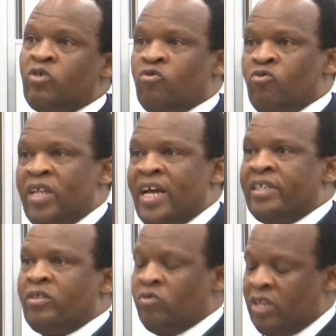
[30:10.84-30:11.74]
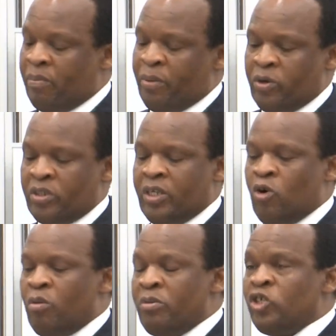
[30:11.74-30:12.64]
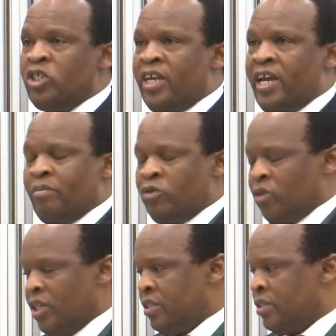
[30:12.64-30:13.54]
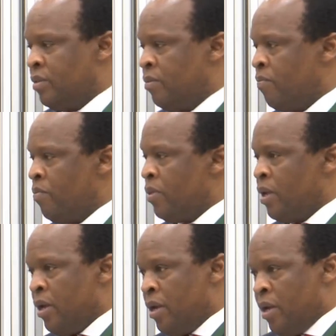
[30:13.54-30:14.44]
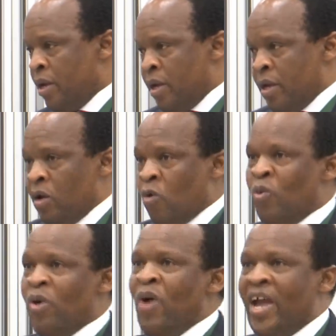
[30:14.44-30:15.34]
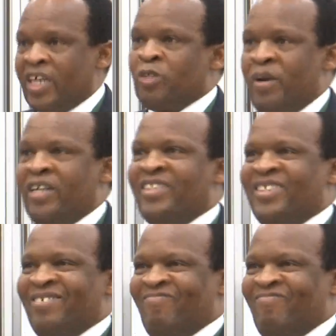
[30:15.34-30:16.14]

do that, because the commission came to us. We were expecting